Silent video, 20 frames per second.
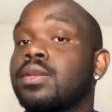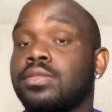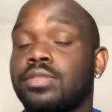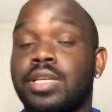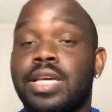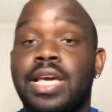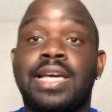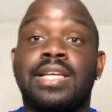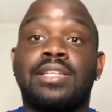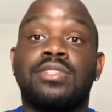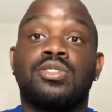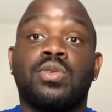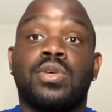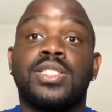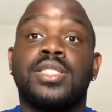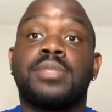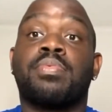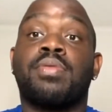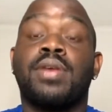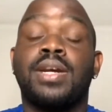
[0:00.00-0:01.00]
in
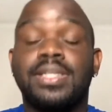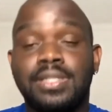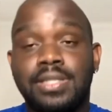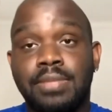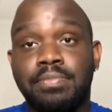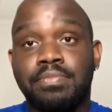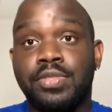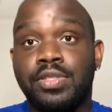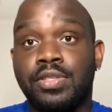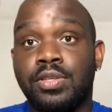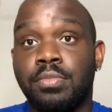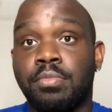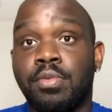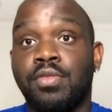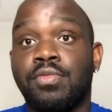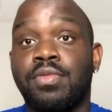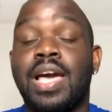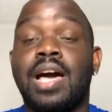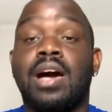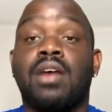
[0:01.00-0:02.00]
joins Preston to
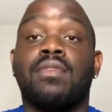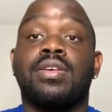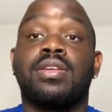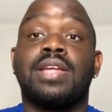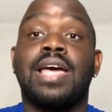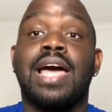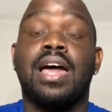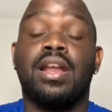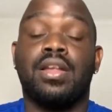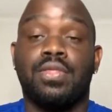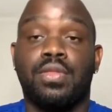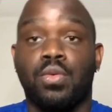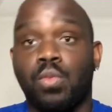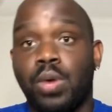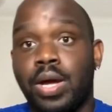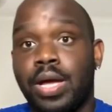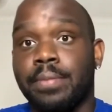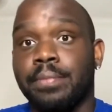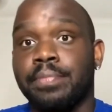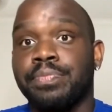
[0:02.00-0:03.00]
move Calvin out of the
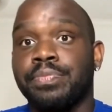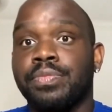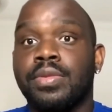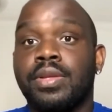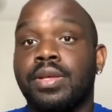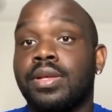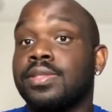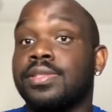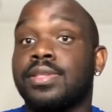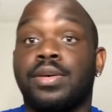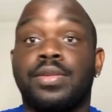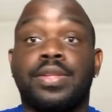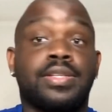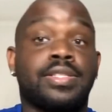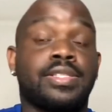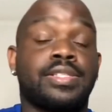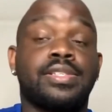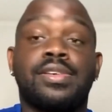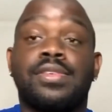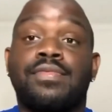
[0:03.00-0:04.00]
way. So they're
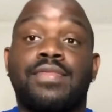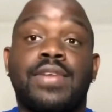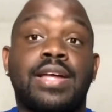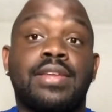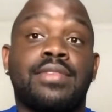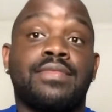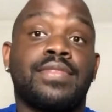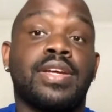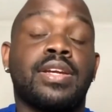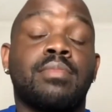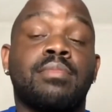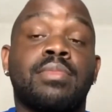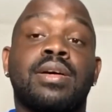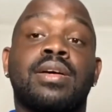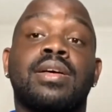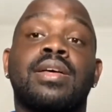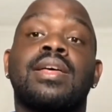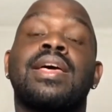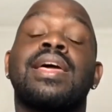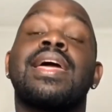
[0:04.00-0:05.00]
still fighting
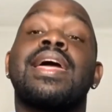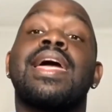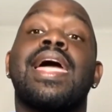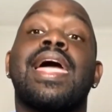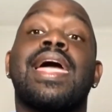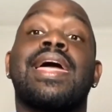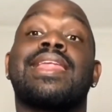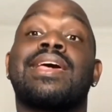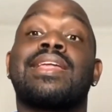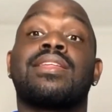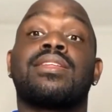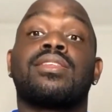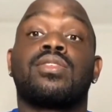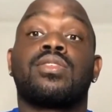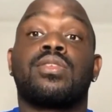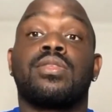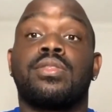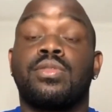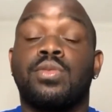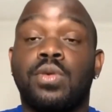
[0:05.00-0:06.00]
Venema, and
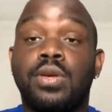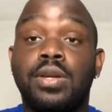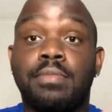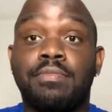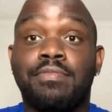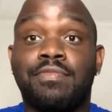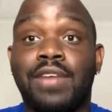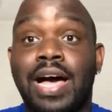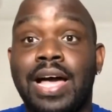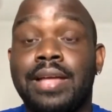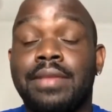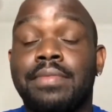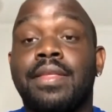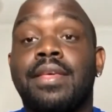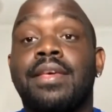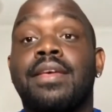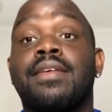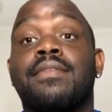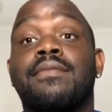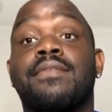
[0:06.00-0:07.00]
then during the fight,
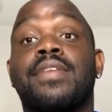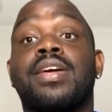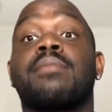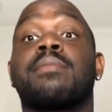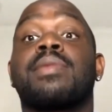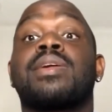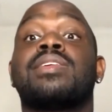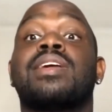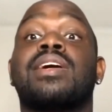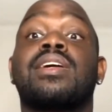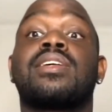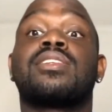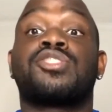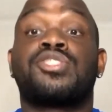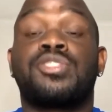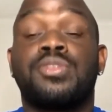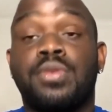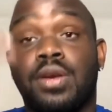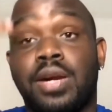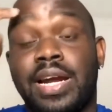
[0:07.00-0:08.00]
Venema does
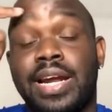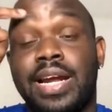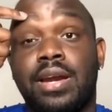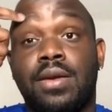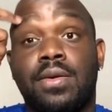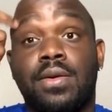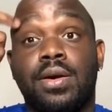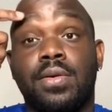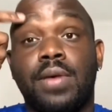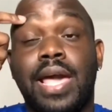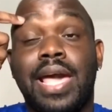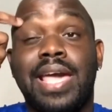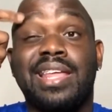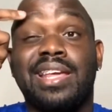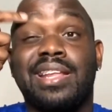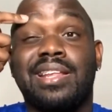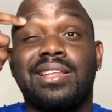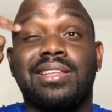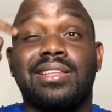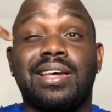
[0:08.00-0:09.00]
shoot her arrow, and
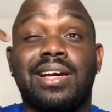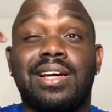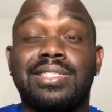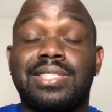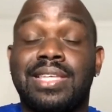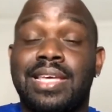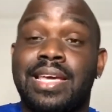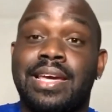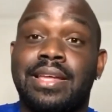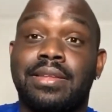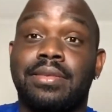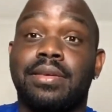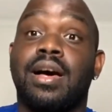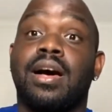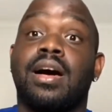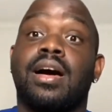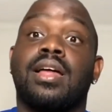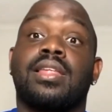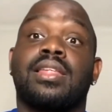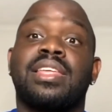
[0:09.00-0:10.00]
it does hit
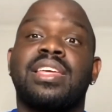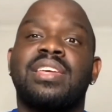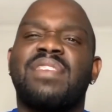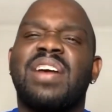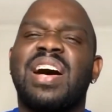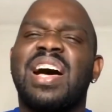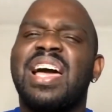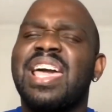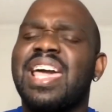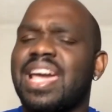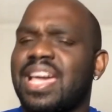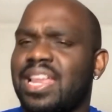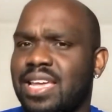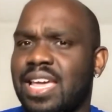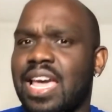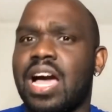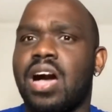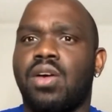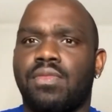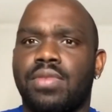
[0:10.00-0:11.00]
Levi and
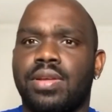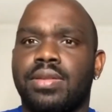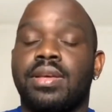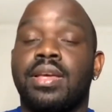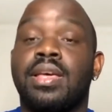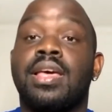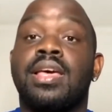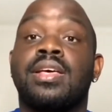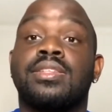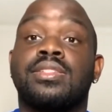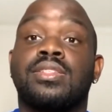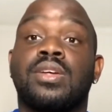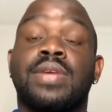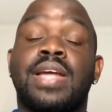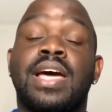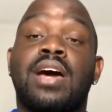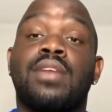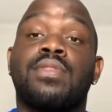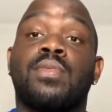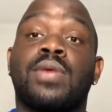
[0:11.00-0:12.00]
Calvin. So
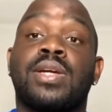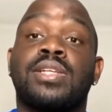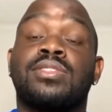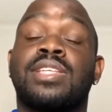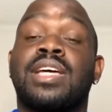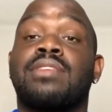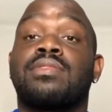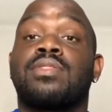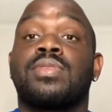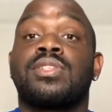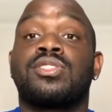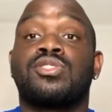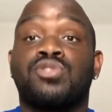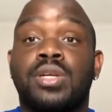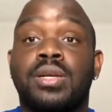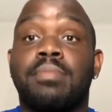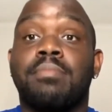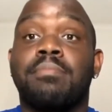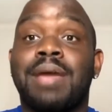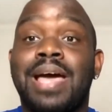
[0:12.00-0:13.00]
now the Rangers have to
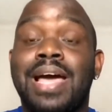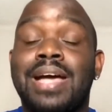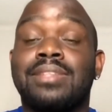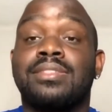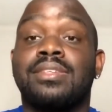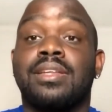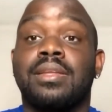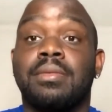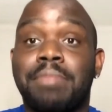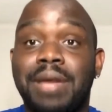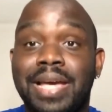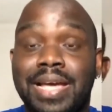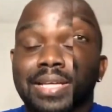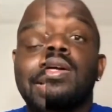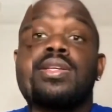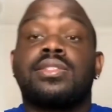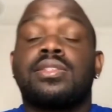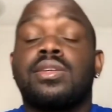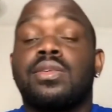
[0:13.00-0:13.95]
retreat back to the base. All right, so